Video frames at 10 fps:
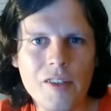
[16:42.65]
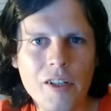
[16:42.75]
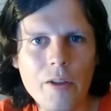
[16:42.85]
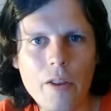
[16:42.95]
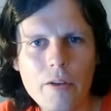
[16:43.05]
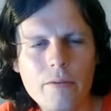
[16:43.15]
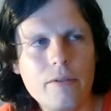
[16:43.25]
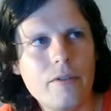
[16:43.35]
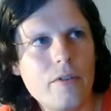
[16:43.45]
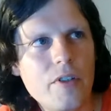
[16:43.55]
I know that
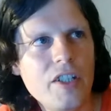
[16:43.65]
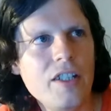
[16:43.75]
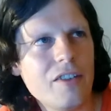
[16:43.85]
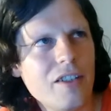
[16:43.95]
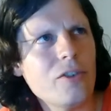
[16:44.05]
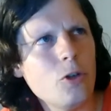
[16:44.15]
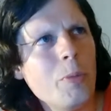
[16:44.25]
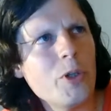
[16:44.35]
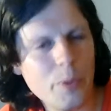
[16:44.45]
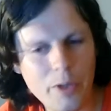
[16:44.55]
the Teensy is
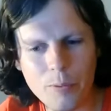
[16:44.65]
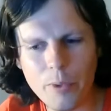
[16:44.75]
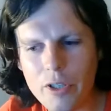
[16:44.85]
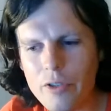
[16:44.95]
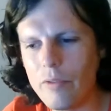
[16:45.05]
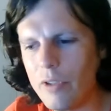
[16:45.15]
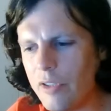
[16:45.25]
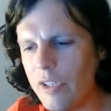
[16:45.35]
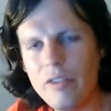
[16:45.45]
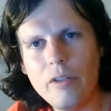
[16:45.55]
almost within reach of the
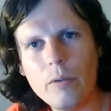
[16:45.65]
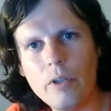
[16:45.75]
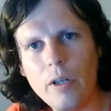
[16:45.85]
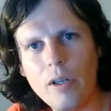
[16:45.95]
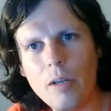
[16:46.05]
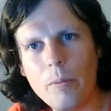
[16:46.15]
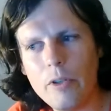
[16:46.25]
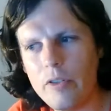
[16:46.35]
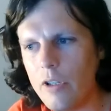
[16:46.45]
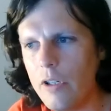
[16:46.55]
Teensy audio
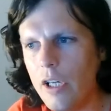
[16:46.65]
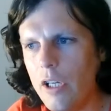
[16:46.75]
library, so